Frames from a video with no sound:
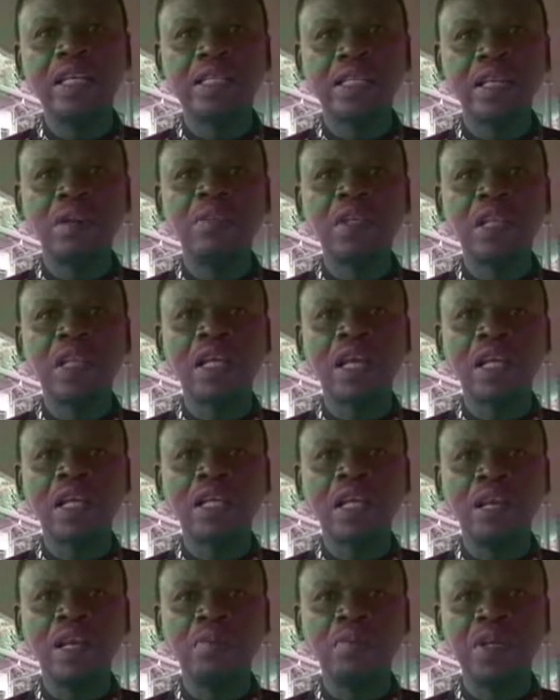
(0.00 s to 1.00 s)
is something
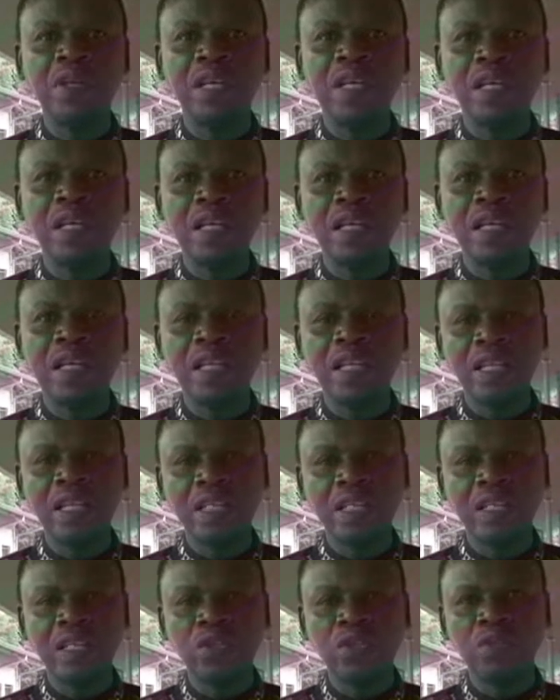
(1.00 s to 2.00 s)
that can be in the
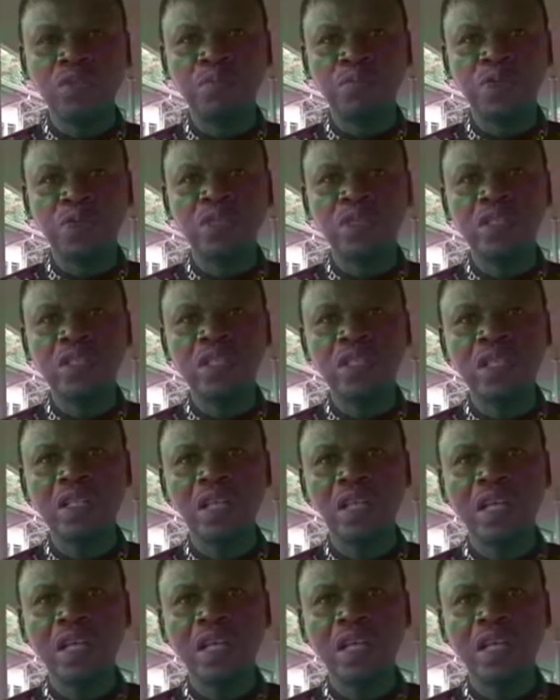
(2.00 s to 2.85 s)
statute books.